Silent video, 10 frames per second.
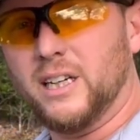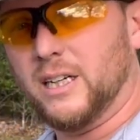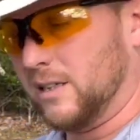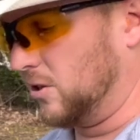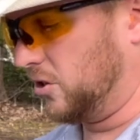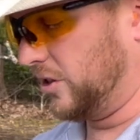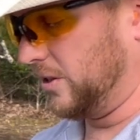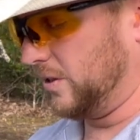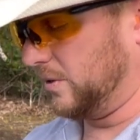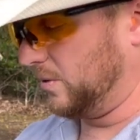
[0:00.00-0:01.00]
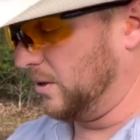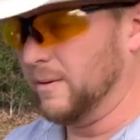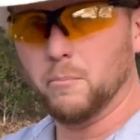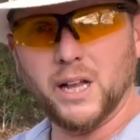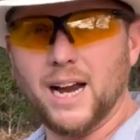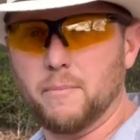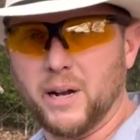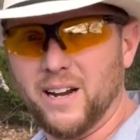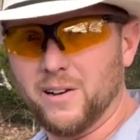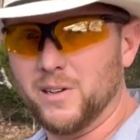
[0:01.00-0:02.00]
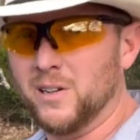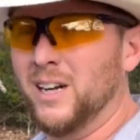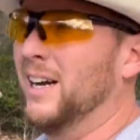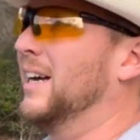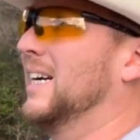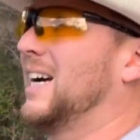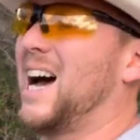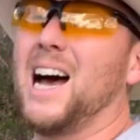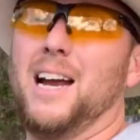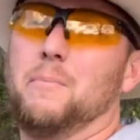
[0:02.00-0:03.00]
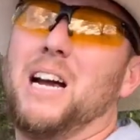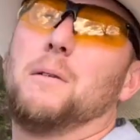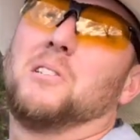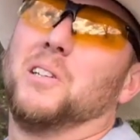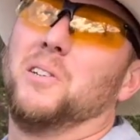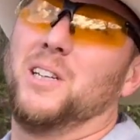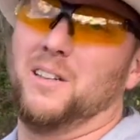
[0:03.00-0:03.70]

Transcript: into black powder. I am absolutely